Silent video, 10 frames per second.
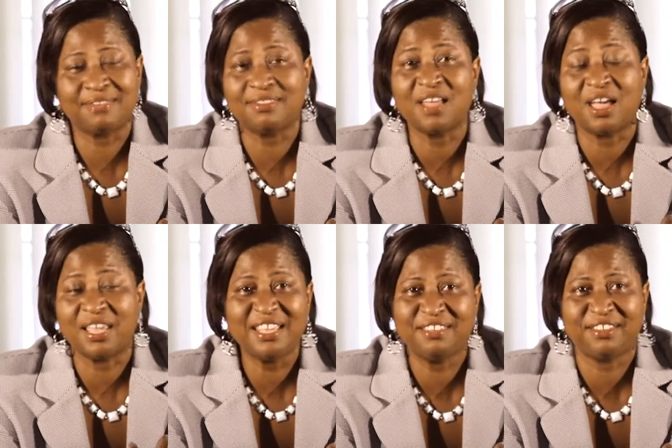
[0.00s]
it's
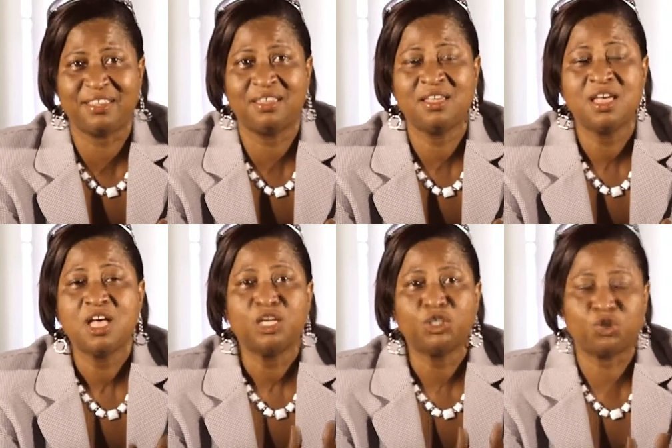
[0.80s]
not easy
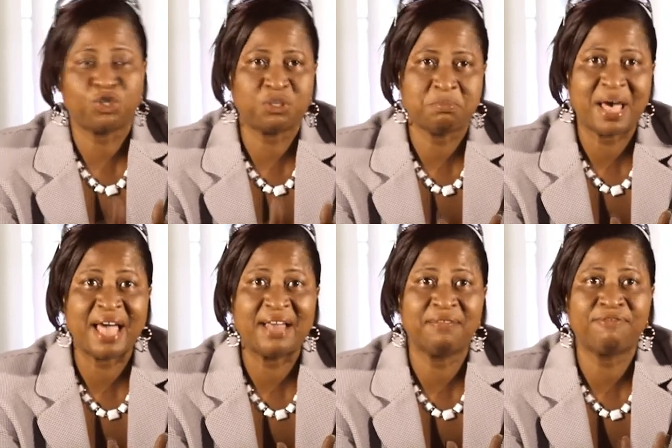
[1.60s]
to
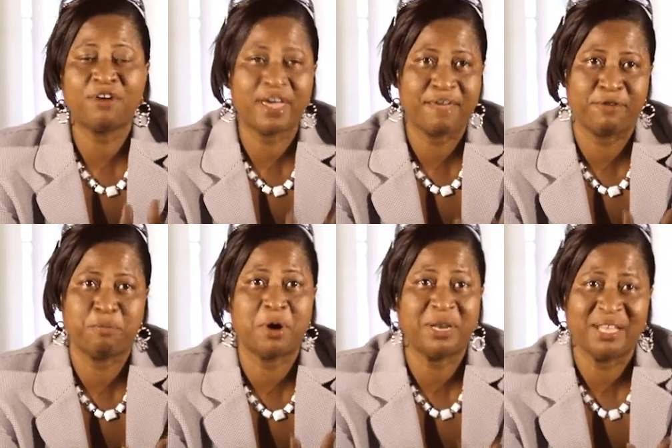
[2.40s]
smile for
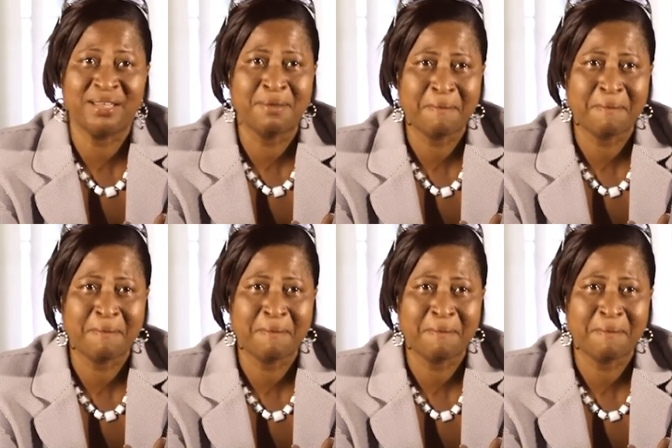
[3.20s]
everybody.